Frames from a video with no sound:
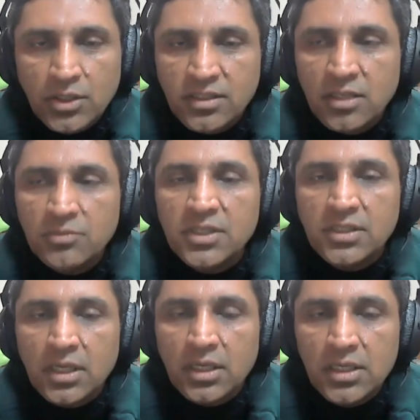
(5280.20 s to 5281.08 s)
systems
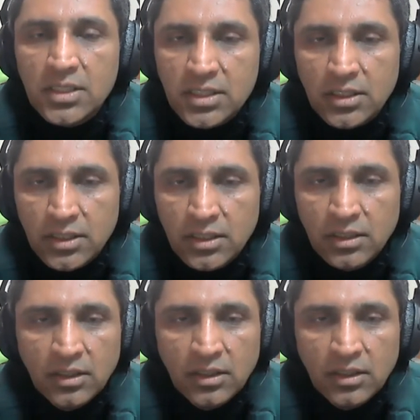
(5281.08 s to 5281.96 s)
is easier
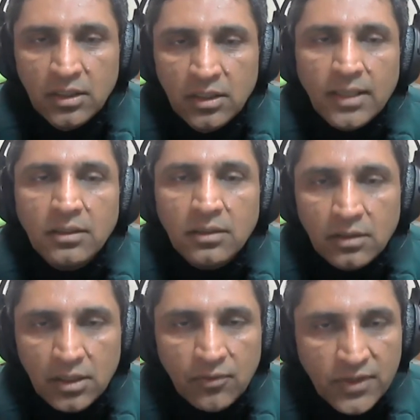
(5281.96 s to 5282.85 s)
than
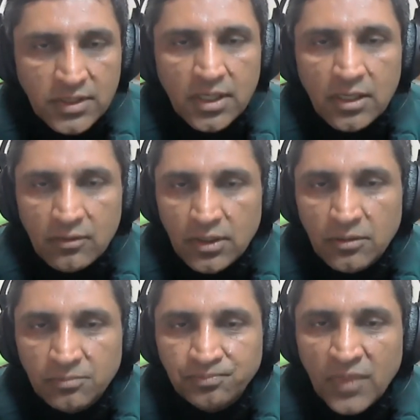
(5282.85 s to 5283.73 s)
the physical
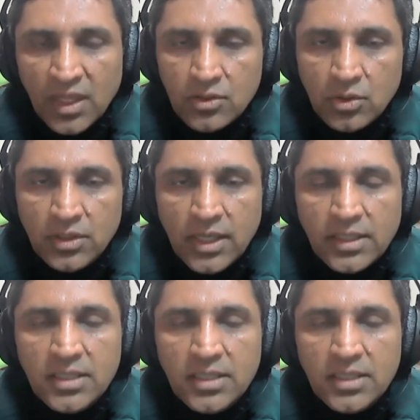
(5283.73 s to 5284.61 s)
world. So
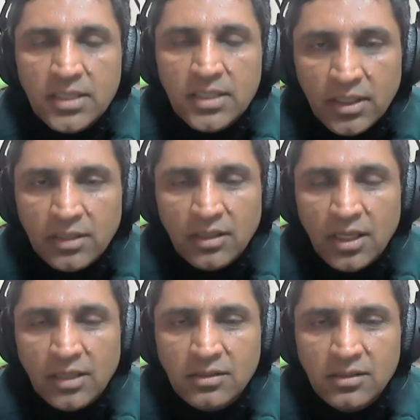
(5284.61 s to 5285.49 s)
that is the only thing
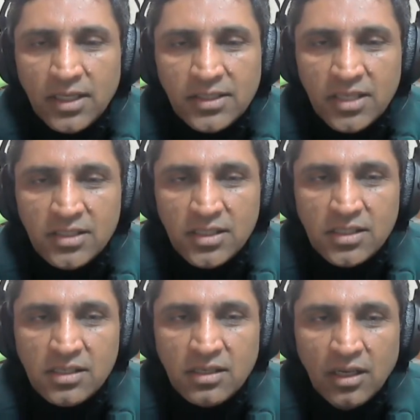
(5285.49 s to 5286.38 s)
that, that
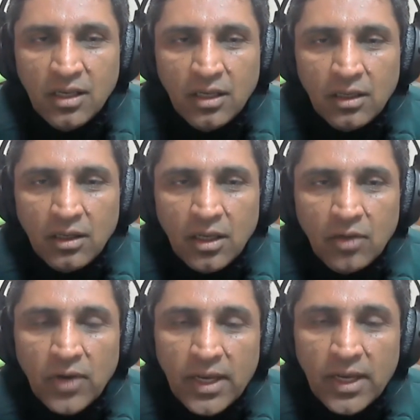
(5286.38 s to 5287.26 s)
changes.
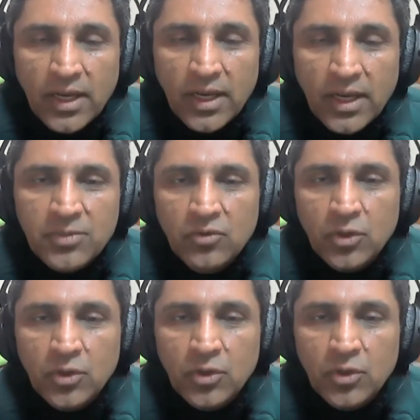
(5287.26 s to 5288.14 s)
Uh, why people
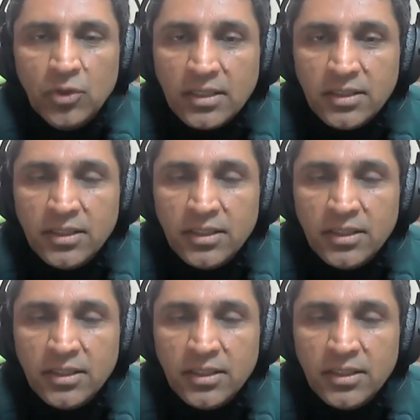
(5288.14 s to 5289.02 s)
would be more addicted in
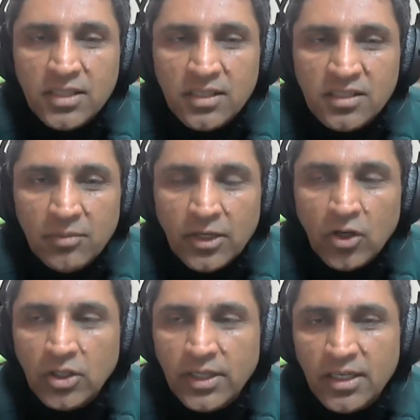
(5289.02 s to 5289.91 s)
an online system and
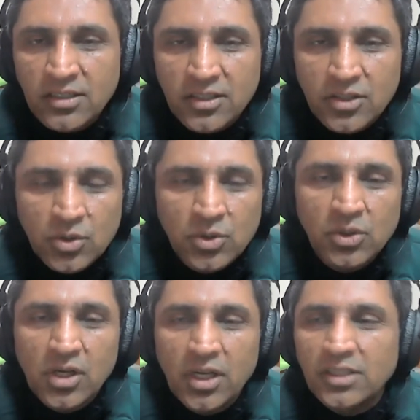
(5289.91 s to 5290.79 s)
not addicted
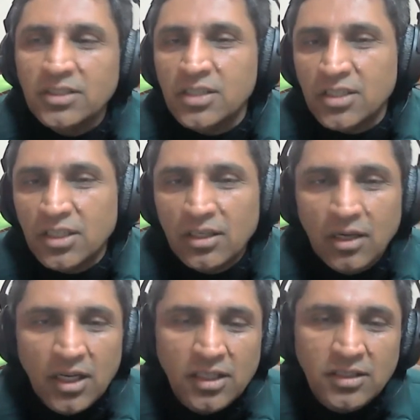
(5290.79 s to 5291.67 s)
to uh,
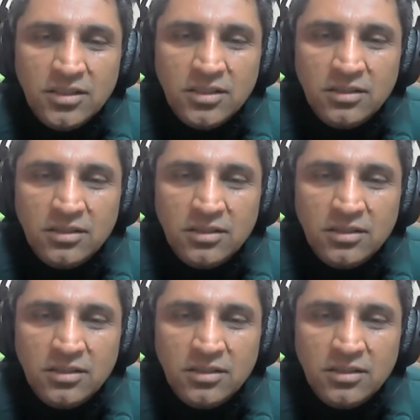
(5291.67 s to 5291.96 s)
sitting uh, uh